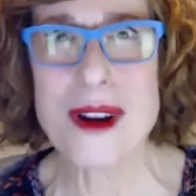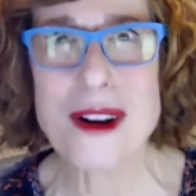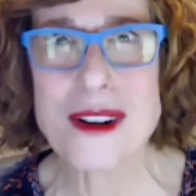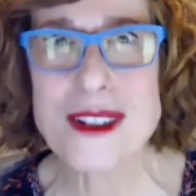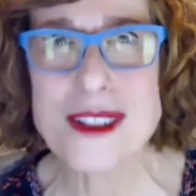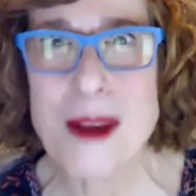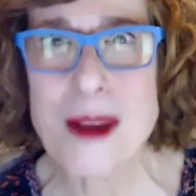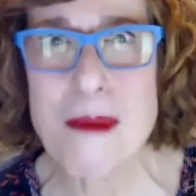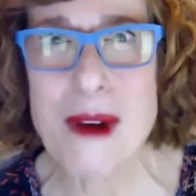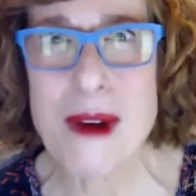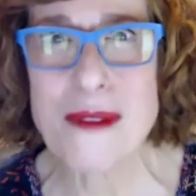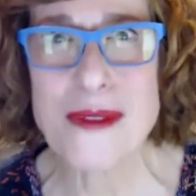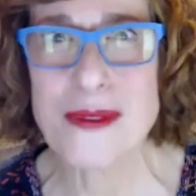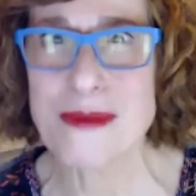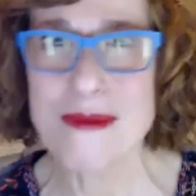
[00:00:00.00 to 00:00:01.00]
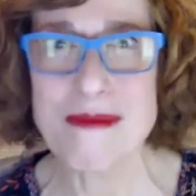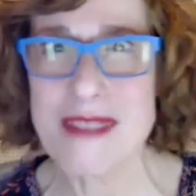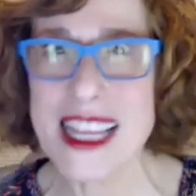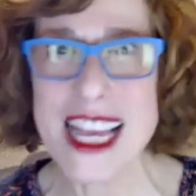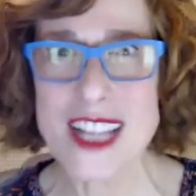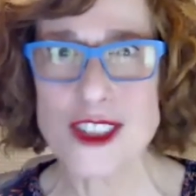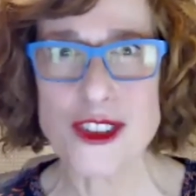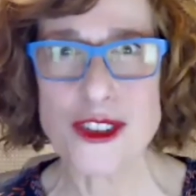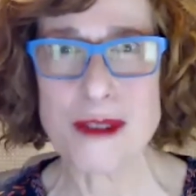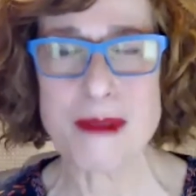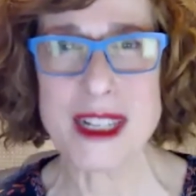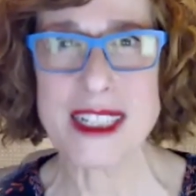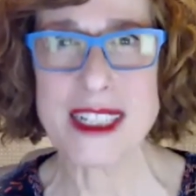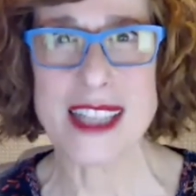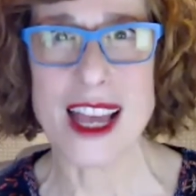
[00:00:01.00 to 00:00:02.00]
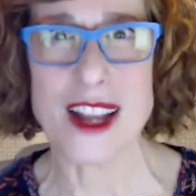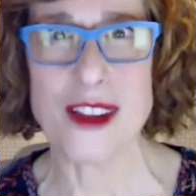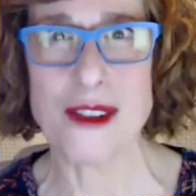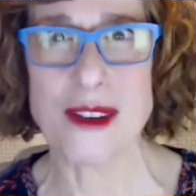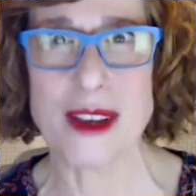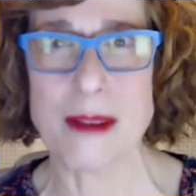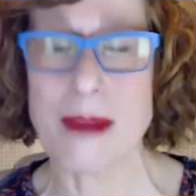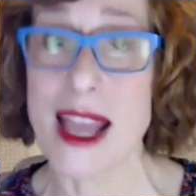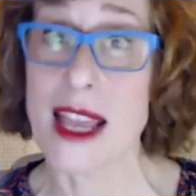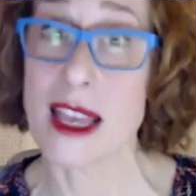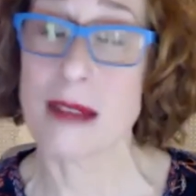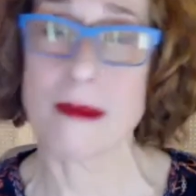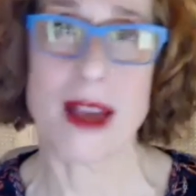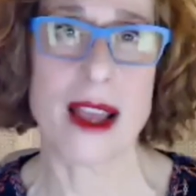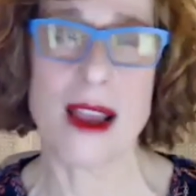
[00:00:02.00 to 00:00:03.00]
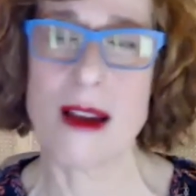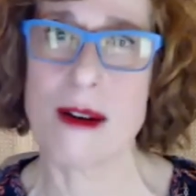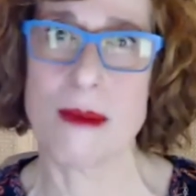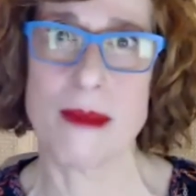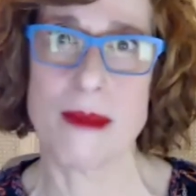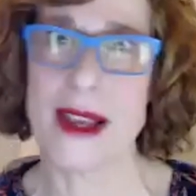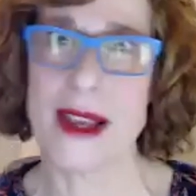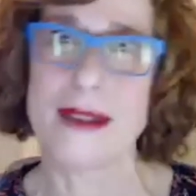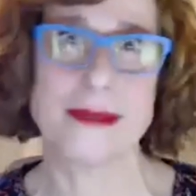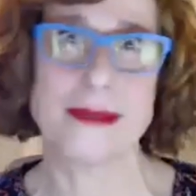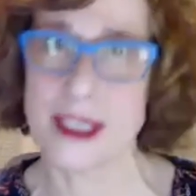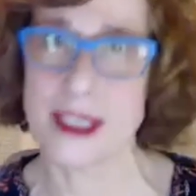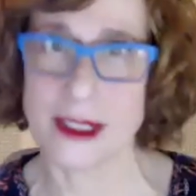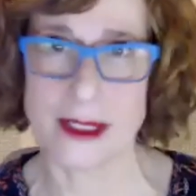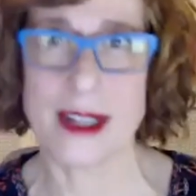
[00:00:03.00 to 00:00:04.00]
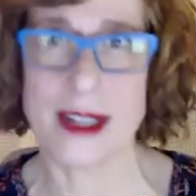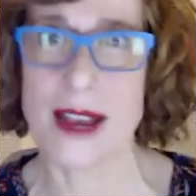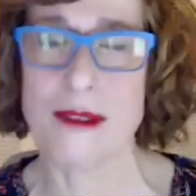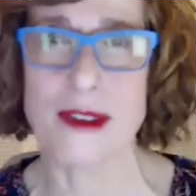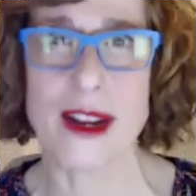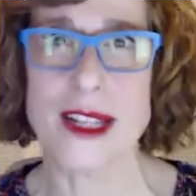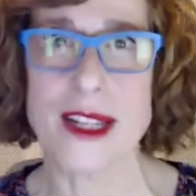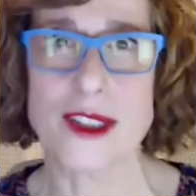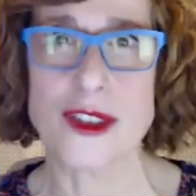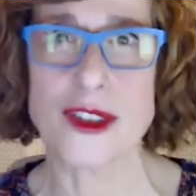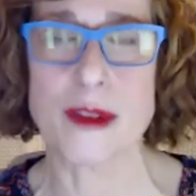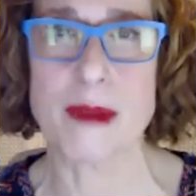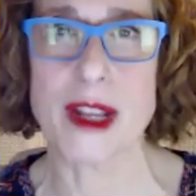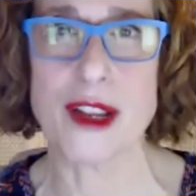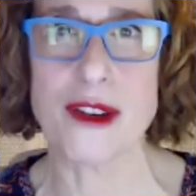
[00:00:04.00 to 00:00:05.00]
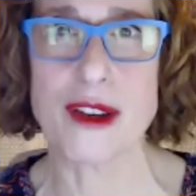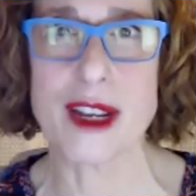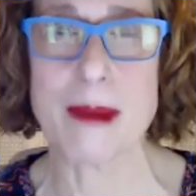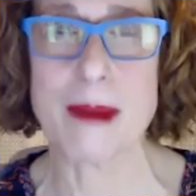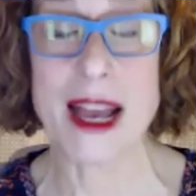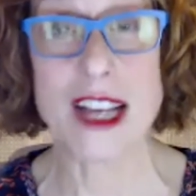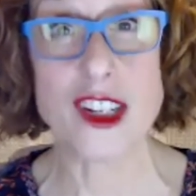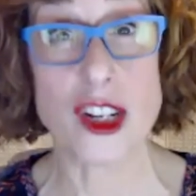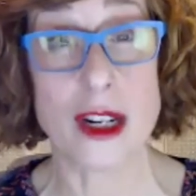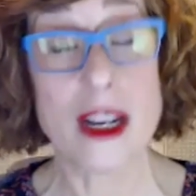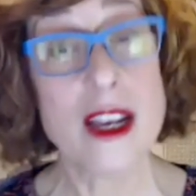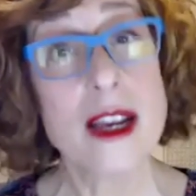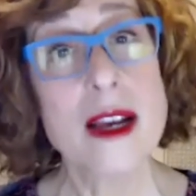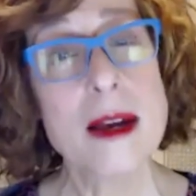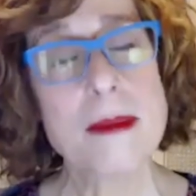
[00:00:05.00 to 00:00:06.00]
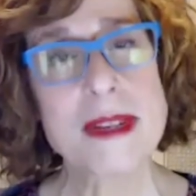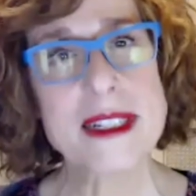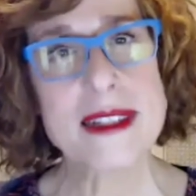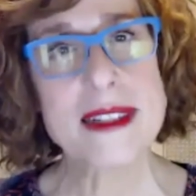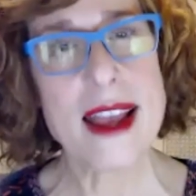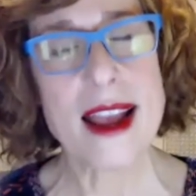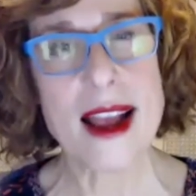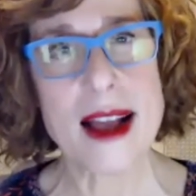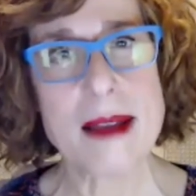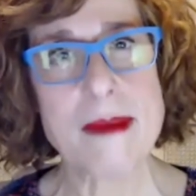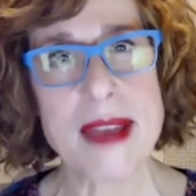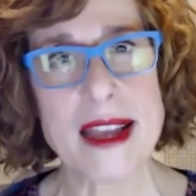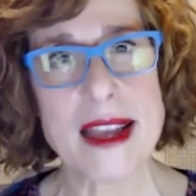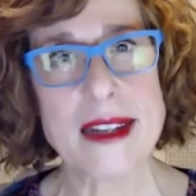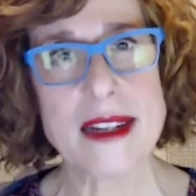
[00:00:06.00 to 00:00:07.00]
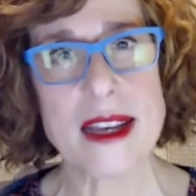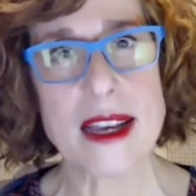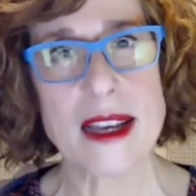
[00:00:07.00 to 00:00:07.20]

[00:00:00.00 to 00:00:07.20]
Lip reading: some of the instruments that you can make? In my home, we have just every instrument you can imagine. But today I made